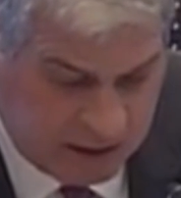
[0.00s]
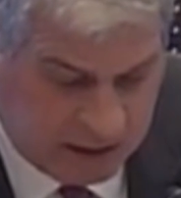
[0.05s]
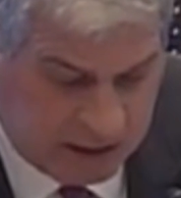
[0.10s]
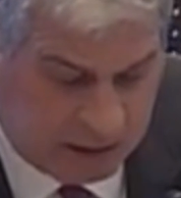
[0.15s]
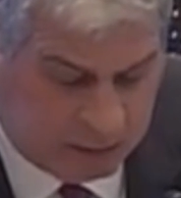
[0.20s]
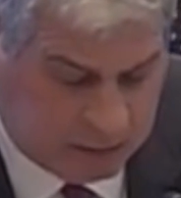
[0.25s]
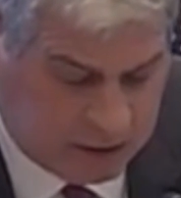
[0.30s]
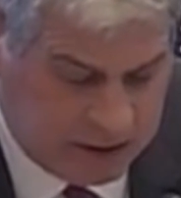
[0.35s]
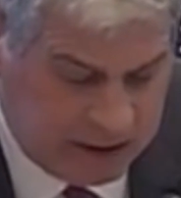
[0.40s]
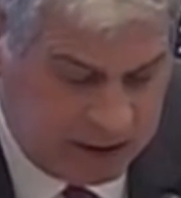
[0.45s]

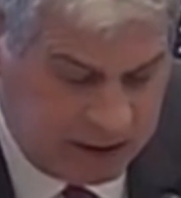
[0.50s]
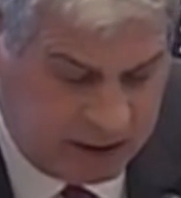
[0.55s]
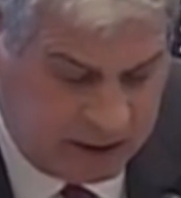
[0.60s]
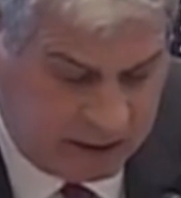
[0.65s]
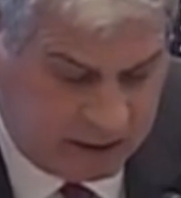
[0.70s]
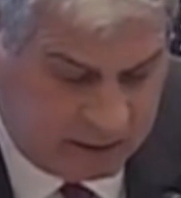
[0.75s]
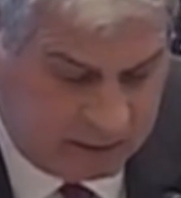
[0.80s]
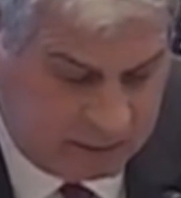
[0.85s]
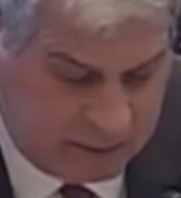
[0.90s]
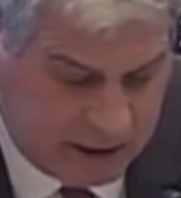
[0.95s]

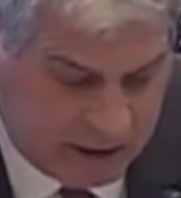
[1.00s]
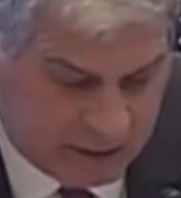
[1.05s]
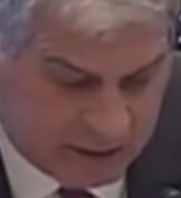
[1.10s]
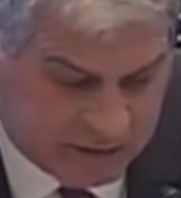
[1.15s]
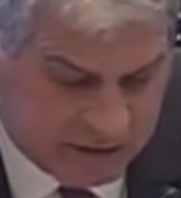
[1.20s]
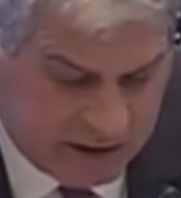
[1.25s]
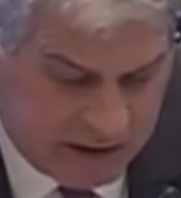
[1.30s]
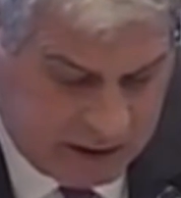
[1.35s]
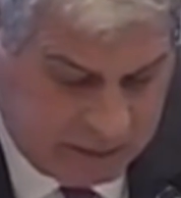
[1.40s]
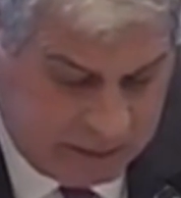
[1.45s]
Liberty
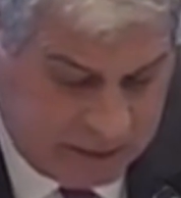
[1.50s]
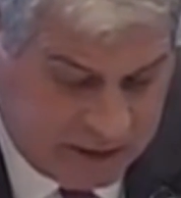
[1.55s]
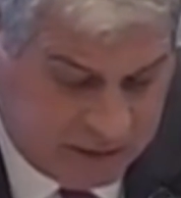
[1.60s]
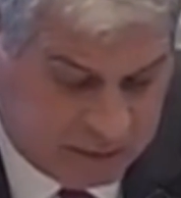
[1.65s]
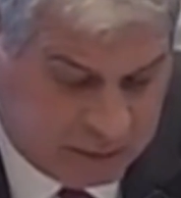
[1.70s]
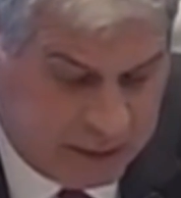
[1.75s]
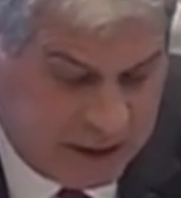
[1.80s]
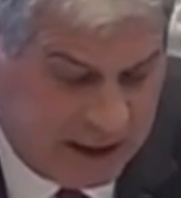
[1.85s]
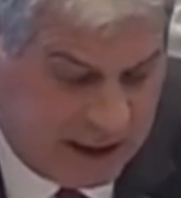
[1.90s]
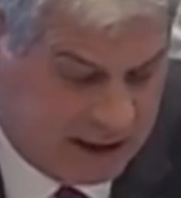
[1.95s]
Maritime
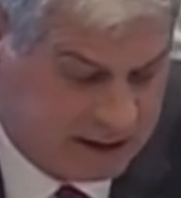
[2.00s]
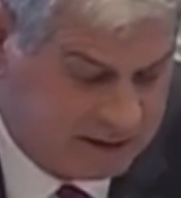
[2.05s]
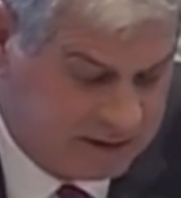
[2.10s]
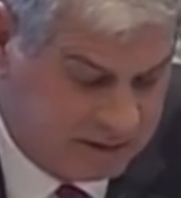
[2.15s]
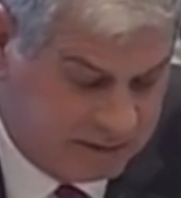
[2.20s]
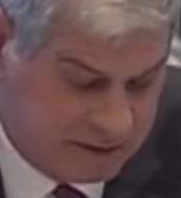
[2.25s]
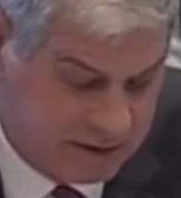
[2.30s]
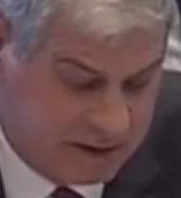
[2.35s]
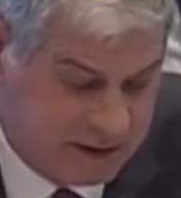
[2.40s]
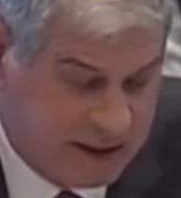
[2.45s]
has been
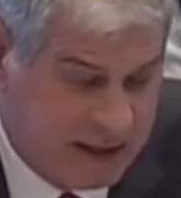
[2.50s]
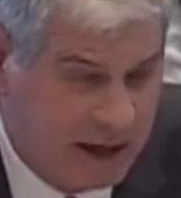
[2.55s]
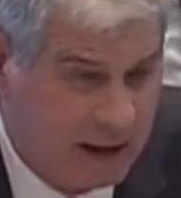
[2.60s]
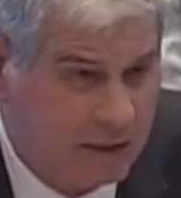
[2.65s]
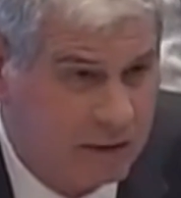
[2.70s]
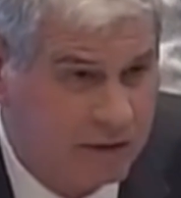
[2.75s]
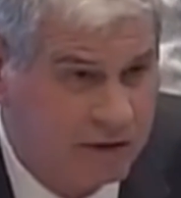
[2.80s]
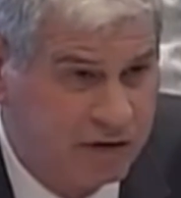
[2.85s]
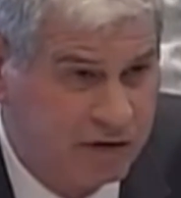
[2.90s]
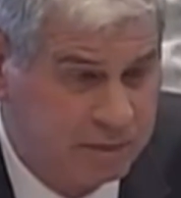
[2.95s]
active in the
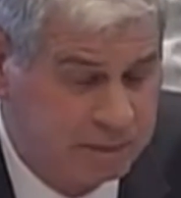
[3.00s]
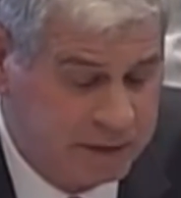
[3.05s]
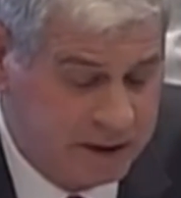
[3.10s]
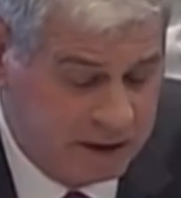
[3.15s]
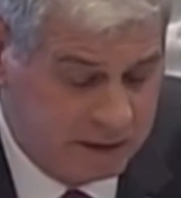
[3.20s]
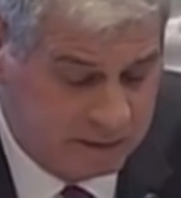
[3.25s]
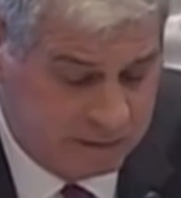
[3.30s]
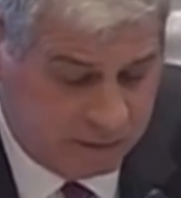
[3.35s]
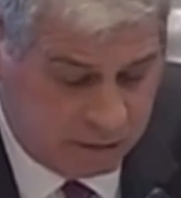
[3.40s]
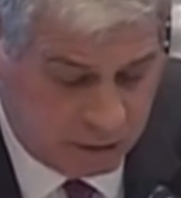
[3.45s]
carriage of
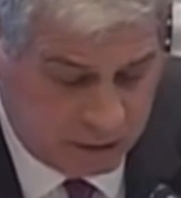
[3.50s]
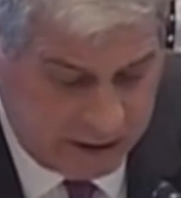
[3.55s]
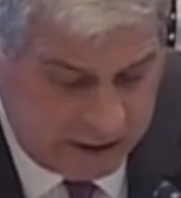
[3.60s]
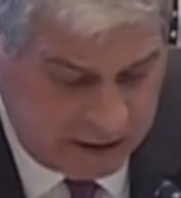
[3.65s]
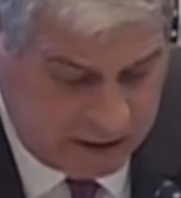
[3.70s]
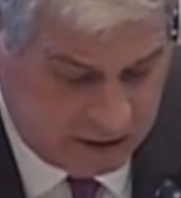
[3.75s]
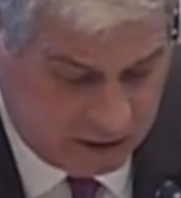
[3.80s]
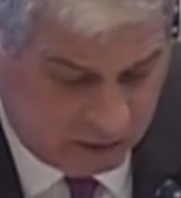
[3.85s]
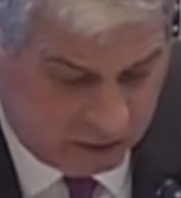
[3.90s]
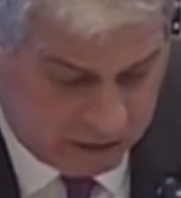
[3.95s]

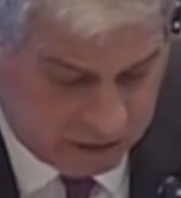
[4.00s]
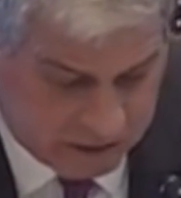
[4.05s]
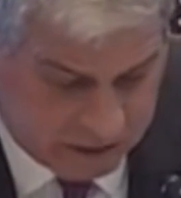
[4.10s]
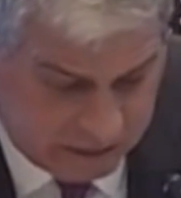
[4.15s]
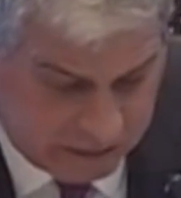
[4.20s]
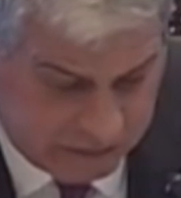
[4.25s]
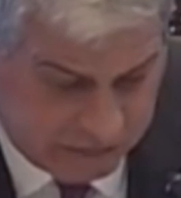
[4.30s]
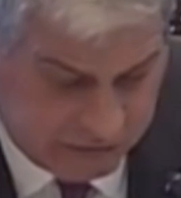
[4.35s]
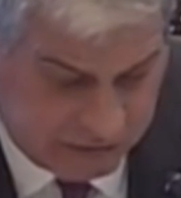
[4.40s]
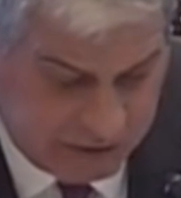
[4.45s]
PL-480
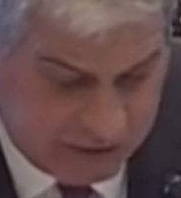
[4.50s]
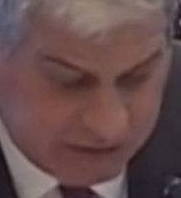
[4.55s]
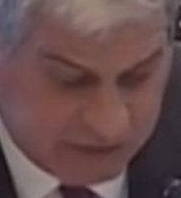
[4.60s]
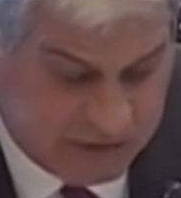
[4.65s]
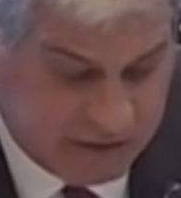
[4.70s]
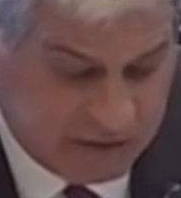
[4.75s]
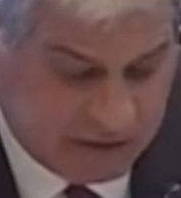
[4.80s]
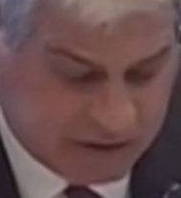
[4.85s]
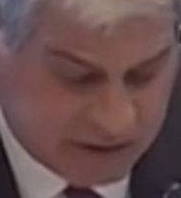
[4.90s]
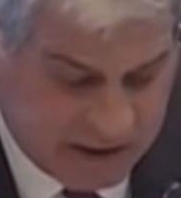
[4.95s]
cargoes
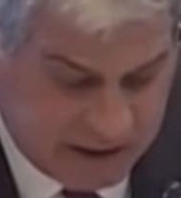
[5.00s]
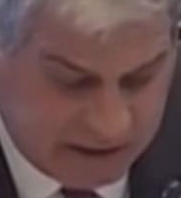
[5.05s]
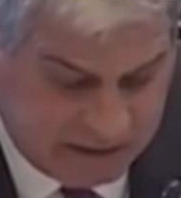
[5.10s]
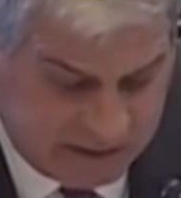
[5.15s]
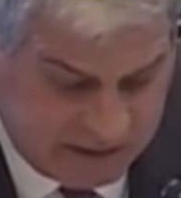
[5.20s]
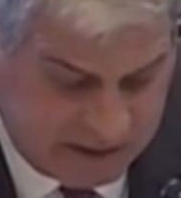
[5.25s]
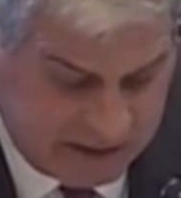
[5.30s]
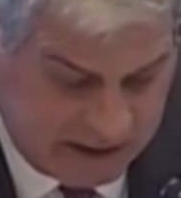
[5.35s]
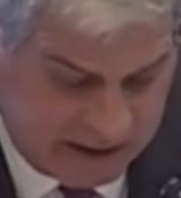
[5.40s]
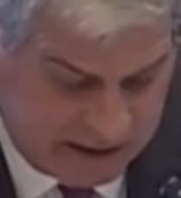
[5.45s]
since
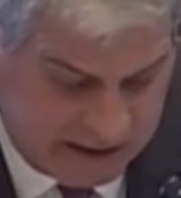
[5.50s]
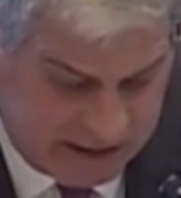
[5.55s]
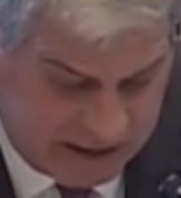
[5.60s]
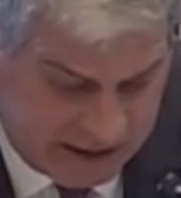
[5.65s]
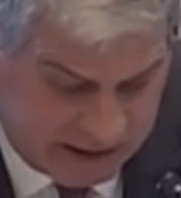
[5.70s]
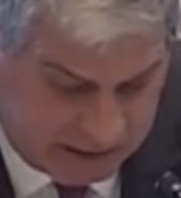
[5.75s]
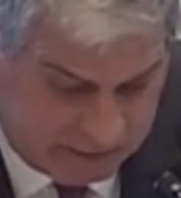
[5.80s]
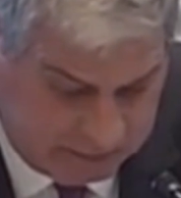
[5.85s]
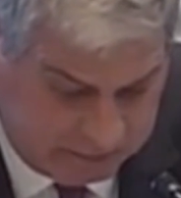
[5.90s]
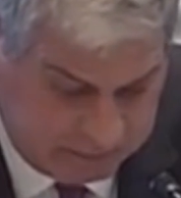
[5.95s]

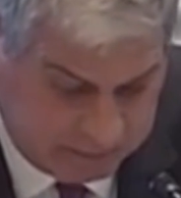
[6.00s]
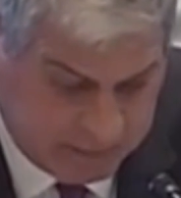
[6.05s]
1988